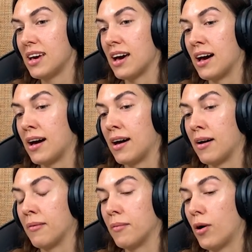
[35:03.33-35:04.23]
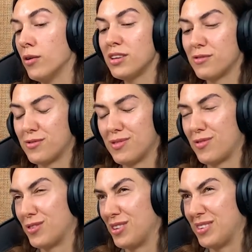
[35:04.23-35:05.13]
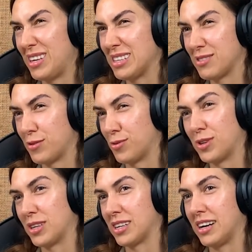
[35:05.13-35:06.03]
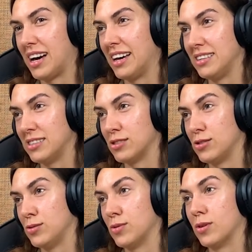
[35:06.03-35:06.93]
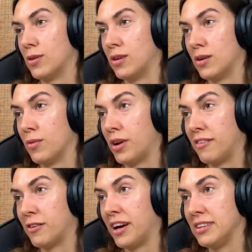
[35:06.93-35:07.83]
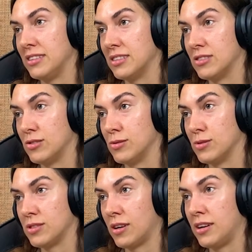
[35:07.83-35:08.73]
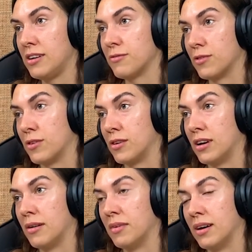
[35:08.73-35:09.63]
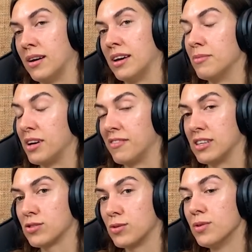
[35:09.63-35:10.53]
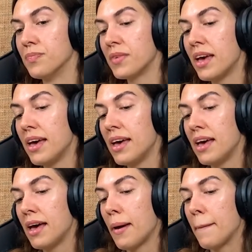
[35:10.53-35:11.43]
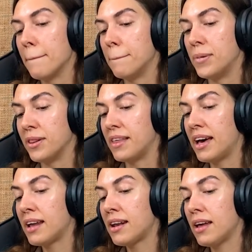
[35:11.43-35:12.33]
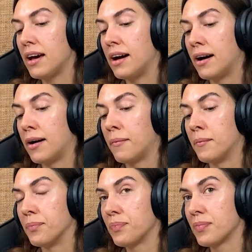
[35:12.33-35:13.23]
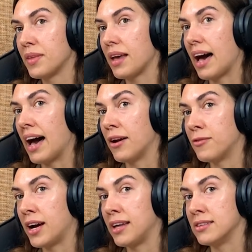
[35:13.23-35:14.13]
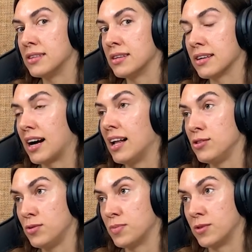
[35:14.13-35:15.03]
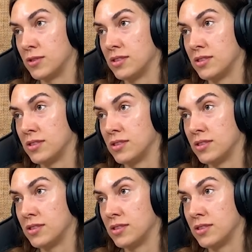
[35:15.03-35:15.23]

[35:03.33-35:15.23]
um, only for the things for work I needed to do or whatever I needed to study for uh, in my vet school. But then um, I read uh, Cal Newport